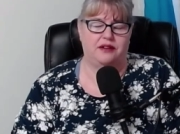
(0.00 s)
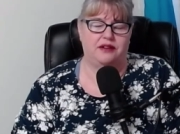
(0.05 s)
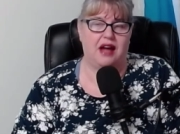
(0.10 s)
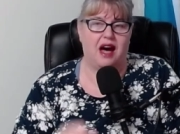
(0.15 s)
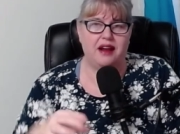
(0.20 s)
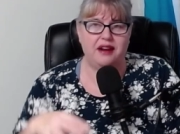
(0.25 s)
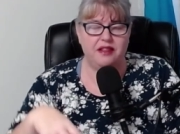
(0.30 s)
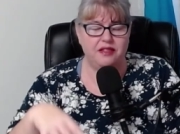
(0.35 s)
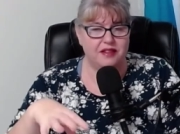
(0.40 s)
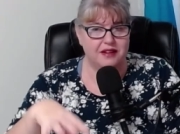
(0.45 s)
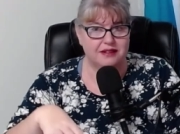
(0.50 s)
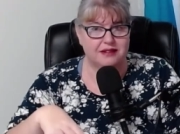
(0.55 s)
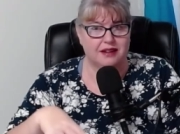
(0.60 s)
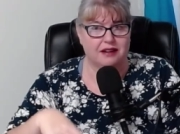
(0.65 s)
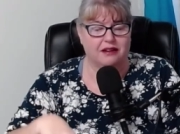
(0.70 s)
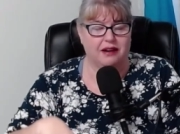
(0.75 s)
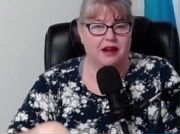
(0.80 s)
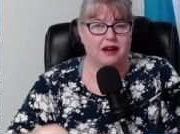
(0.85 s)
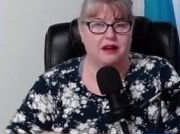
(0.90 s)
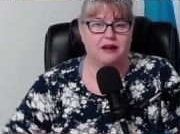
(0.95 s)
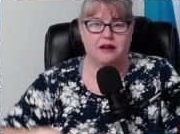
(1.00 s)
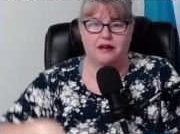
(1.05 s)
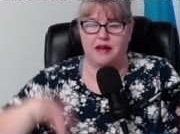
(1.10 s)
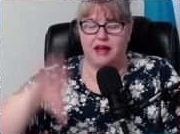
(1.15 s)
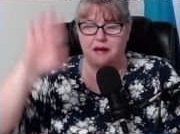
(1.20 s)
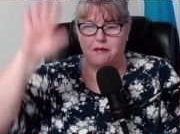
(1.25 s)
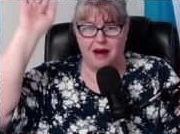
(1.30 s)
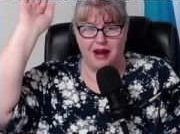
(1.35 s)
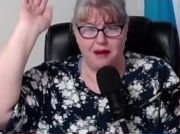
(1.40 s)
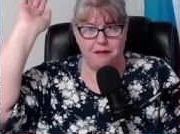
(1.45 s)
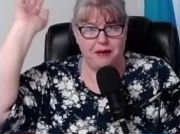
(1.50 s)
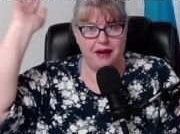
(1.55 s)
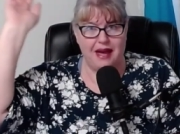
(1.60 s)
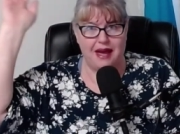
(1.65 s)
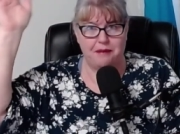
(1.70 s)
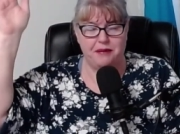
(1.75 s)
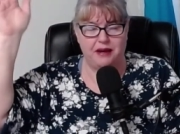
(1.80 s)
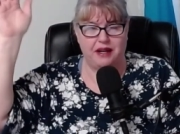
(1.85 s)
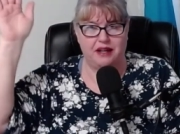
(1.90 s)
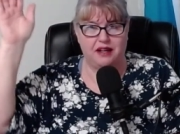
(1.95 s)
Not in this area. It might
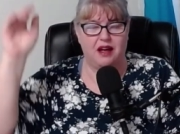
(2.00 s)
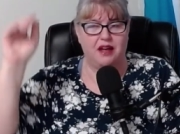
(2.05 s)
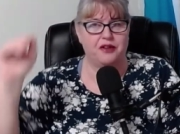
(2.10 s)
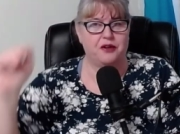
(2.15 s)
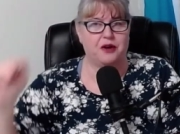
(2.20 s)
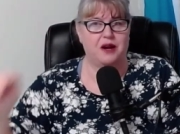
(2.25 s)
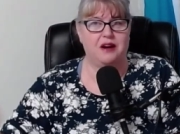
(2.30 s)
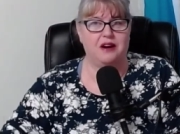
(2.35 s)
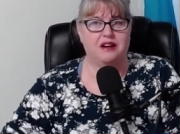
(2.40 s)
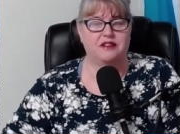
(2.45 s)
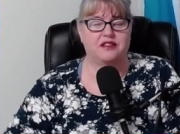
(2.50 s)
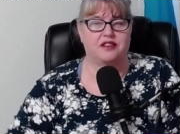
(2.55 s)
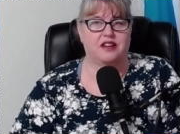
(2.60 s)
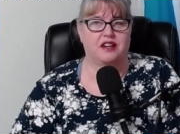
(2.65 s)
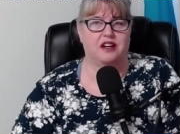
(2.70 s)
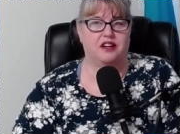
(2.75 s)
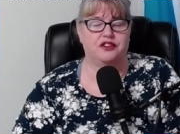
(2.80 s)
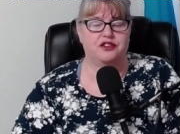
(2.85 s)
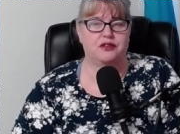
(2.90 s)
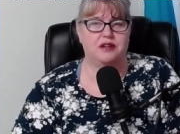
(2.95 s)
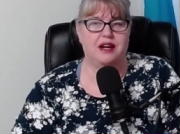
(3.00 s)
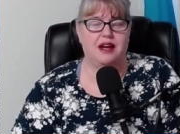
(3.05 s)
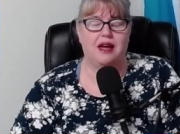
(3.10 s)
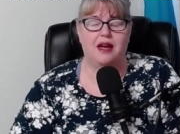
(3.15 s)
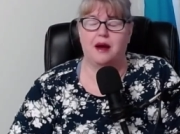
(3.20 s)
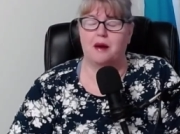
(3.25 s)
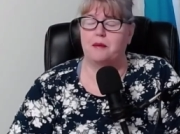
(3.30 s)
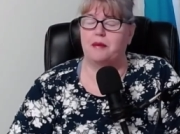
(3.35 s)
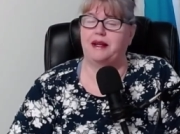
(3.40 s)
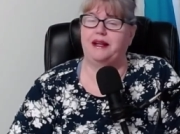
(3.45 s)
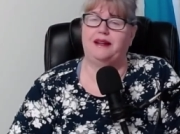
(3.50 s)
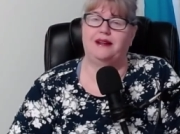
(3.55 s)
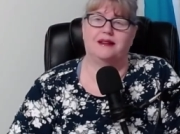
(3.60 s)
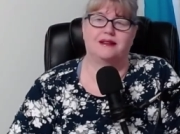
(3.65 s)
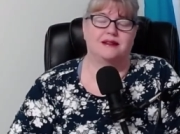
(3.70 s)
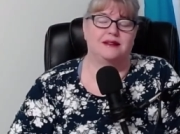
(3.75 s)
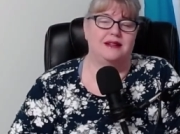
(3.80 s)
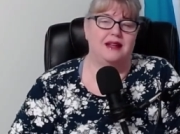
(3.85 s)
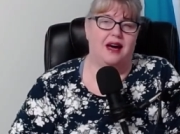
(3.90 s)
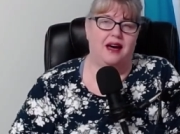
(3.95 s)
be happening in other areas of the country, but it
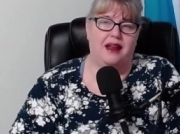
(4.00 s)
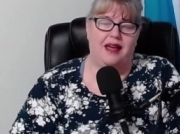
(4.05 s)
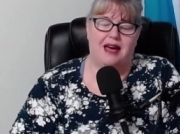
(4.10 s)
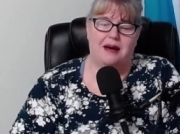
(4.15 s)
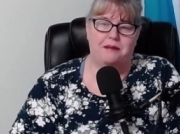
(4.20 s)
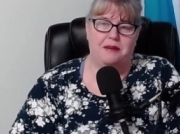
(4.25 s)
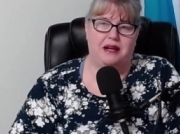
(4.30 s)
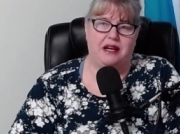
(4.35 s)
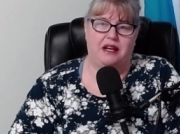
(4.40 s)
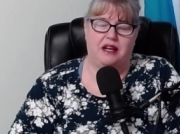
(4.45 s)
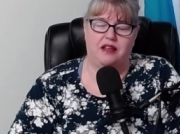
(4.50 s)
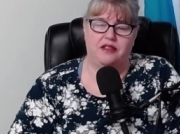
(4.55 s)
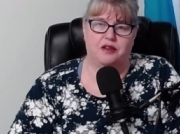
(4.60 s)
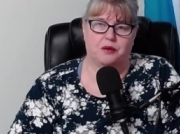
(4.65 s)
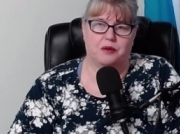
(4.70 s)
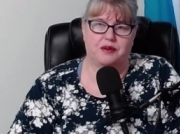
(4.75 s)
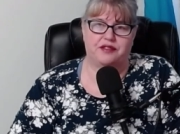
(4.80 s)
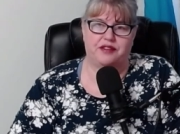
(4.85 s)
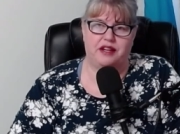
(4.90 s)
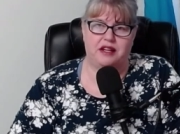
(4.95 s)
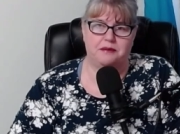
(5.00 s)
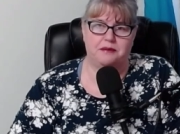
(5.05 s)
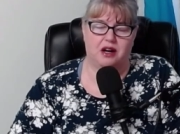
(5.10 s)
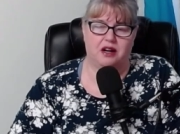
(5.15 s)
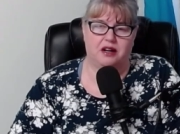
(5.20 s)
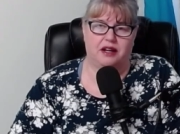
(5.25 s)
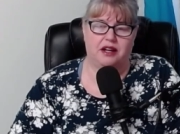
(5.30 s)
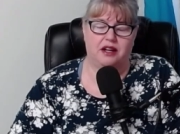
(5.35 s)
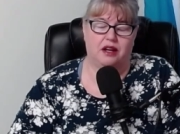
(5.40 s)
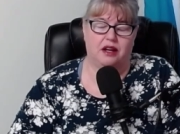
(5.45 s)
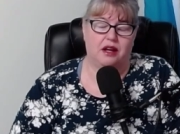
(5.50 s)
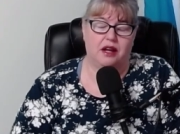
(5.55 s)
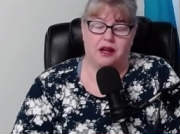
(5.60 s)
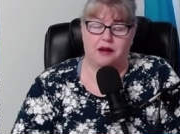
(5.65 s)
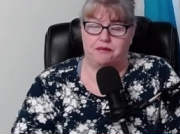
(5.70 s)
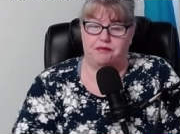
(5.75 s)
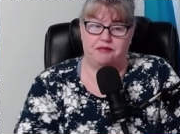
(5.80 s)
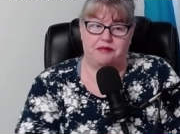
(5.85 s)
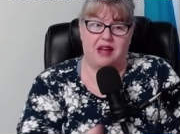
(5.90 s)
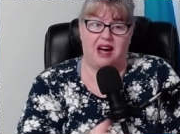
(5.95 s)
is not happening in the Racine market,
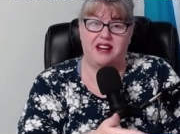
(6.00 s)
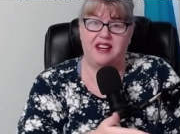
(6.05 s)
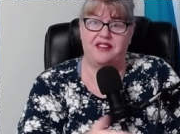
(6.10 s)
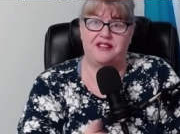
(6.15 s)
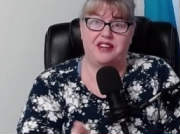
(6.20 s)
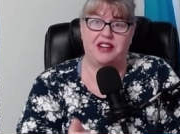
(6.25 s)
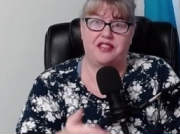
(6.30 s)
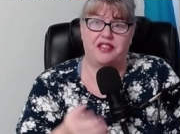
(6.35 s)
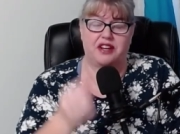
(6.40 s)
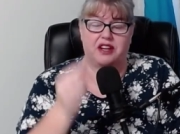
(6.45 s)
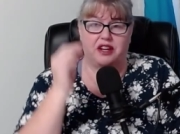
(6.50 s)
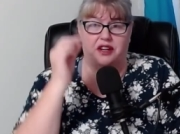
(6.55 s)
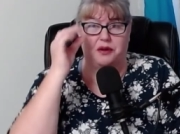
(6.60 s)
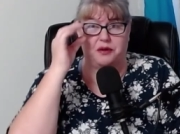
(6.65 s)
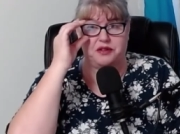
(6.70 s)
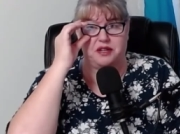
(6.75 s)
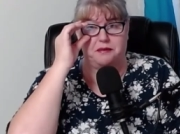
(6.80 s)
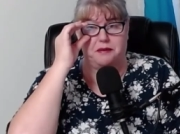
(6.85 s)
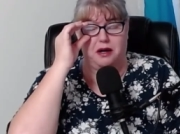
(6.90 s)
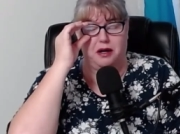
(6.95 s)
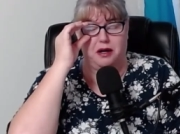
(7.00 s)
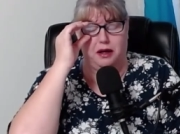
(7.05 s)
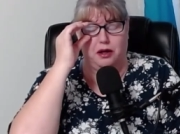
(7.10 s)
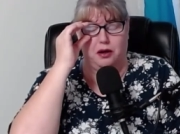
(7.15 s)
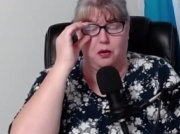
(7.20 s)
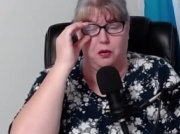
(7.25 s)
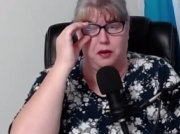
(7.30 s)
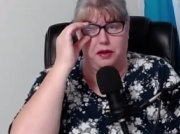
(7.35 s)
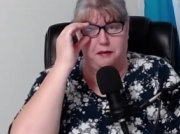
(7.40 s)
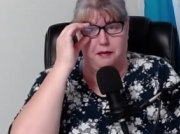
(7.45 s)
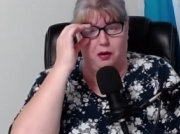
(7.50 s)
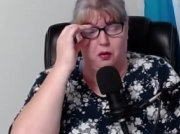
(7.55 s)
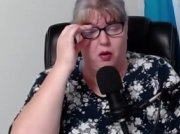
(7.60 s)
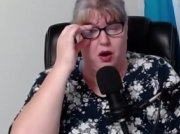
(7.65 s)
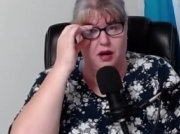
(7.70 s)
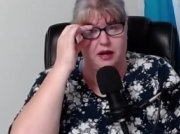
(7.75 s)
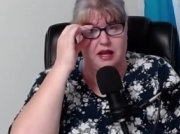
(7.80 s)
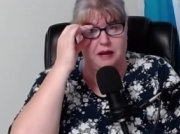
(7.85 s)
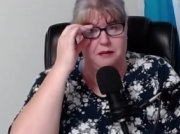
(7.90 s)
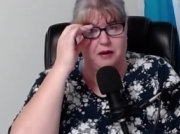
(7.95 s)
not even in the Kenosha market or the
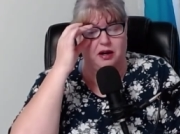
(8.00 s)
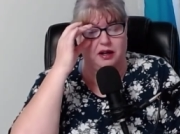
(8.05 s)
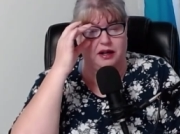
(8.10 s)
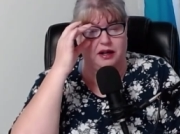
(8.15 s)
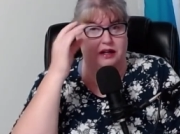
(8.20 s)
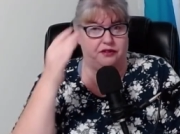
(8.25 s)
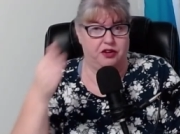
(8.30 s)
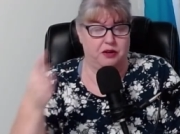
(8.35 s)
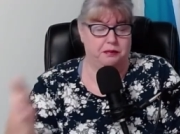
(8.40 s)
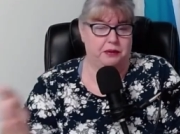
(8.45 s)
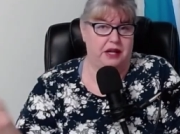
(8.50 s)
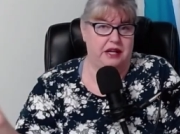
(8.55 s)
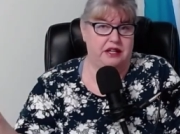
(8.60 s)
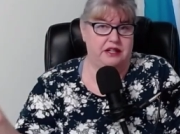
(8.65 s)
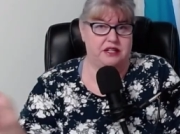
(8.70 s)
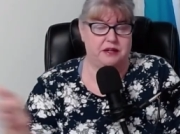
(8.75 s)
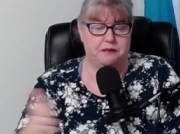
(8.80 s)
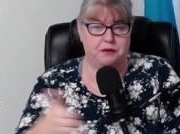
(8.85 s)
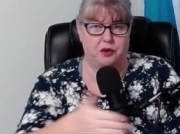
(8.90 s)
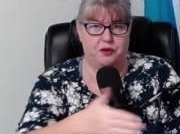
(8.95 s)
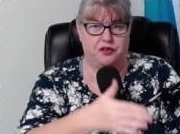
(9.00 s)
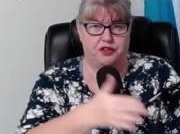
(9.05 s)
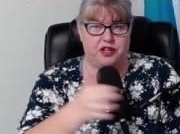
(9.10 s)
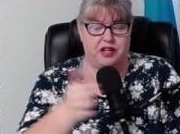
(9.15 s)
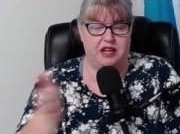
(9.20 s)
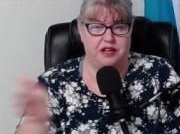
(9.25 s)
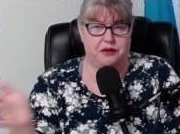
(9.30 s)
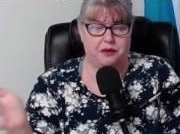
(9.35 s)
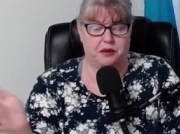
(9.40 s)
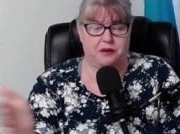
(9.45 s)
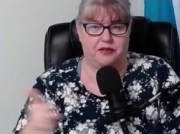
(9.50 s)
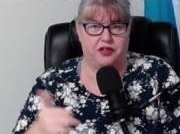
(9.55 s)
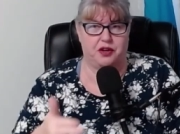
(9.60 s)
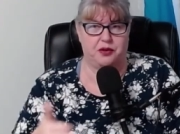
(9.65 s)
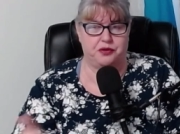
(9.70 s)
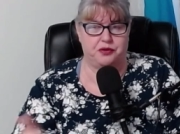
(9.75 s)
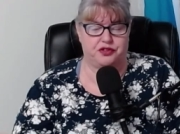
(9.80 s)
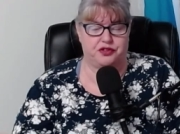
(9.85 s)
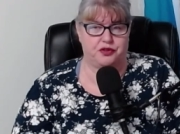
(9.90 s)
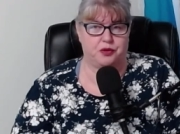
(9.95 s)
Milwaukee market if you're planning to move to either of
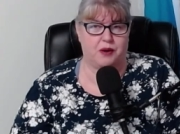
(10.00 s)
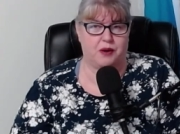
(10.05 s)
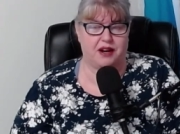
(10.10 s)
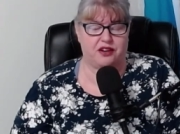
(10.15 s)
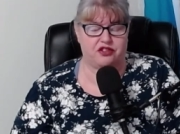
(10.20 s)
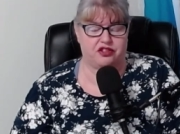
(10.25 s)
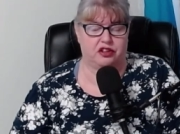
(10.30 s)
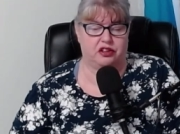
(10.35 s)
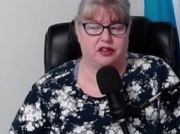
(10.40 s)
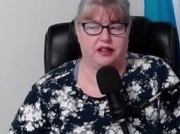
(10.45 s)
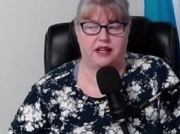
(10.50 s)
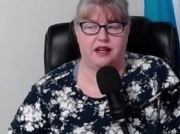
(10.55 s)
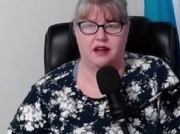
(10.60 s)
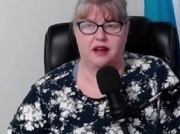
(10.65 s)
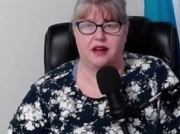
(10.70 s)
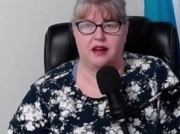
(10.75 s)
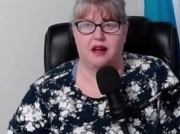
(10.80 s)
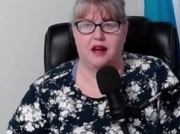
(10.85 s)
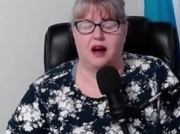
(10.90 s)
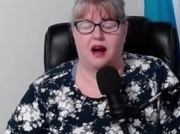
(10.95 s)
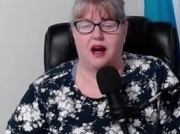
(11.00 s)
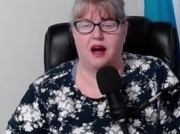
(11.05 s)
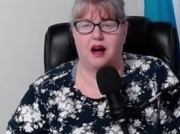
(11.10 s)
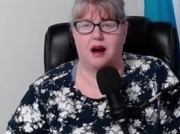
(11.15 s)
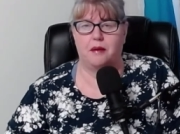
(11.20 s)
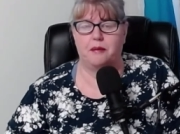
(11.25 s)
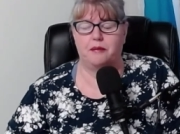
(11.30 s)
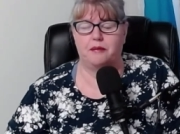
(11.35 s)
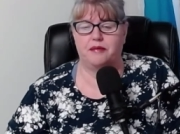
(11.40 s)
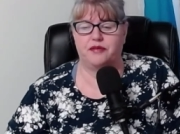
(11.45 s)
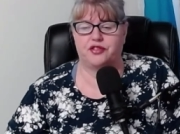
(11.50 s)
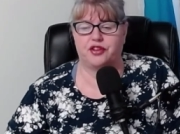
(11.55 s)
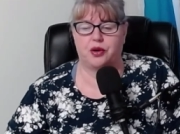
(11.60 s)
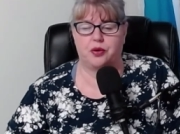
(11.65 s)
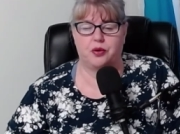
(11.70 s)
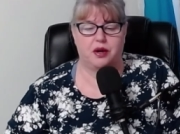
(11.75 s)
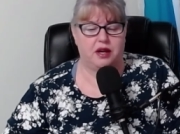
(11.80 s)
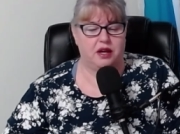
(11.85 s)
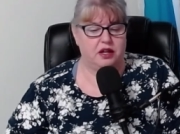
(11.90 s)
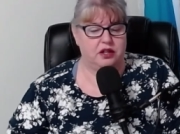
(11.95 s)
those directionally. Um,
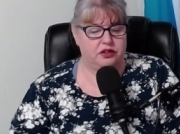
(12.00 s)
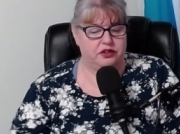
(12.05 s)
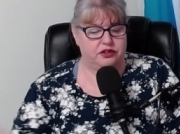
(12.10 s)
so